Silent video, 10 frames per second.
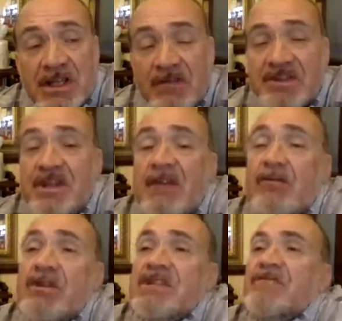So that's
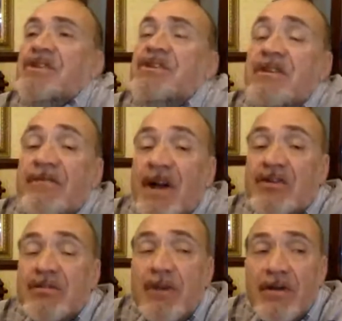another reason for using
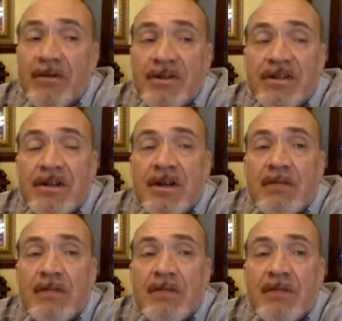factory methods,